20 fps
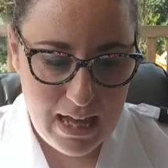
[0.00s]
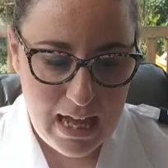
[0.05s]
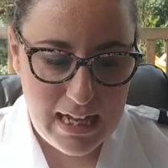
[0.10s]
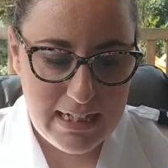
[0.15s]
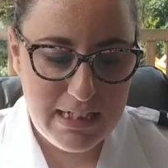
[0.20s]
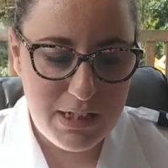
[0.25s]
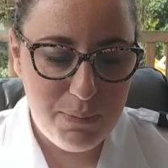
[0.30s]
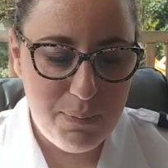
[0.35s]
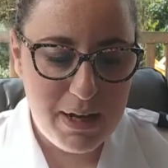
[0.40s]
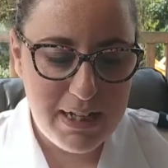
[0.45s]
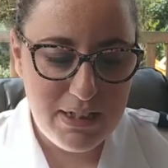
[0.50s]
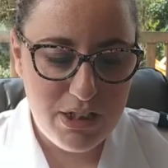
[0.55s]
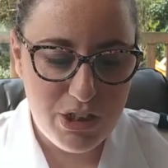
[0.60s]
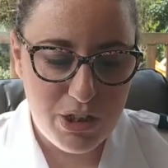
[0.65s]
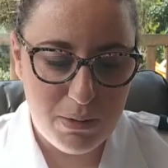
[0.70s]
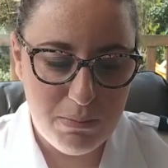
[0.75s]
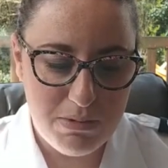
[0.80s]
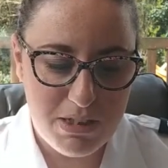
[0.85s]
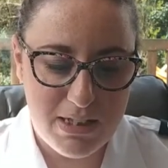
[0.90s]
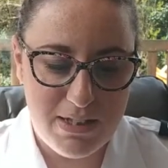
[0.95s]
As he went
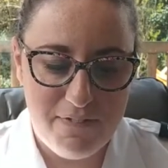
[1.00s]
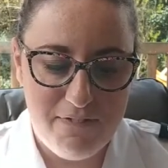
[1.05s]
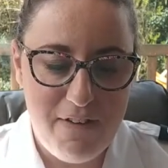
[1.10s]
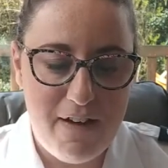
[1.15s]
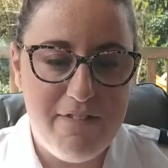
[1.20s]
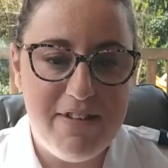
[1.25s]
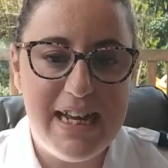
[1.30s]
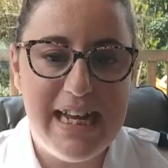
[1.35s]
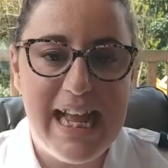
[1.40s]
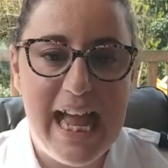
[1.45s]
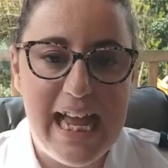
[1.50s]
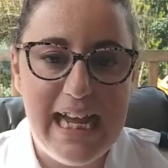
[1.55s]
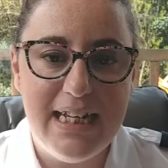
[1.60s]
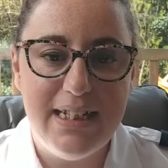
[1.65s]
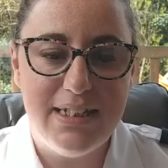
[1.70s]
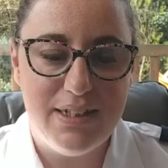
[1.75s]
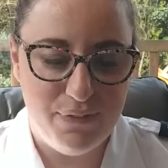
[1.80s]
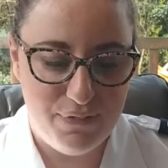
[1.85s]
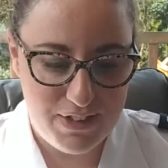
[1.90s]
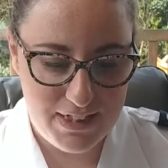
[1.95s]
up to the very
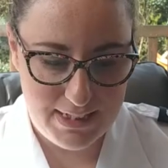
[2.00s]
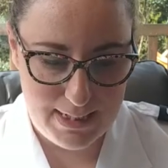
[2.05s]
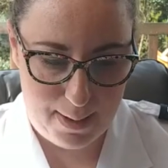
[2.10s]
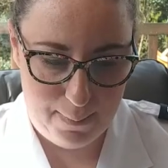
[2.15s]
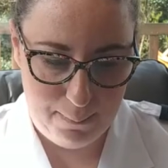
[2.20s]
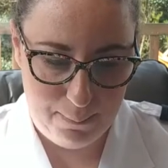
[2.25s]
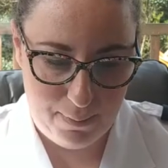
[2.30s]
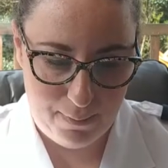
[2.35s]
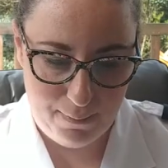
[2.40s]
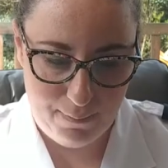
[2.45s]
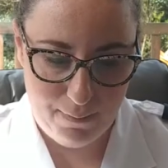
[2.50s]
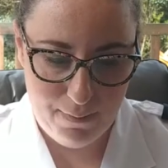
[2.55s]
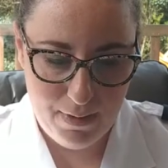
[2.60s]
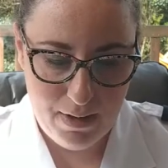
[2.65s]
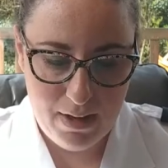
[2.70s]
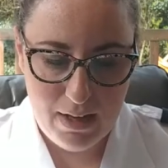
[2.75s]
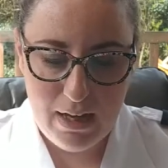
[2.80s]
gates of the temple,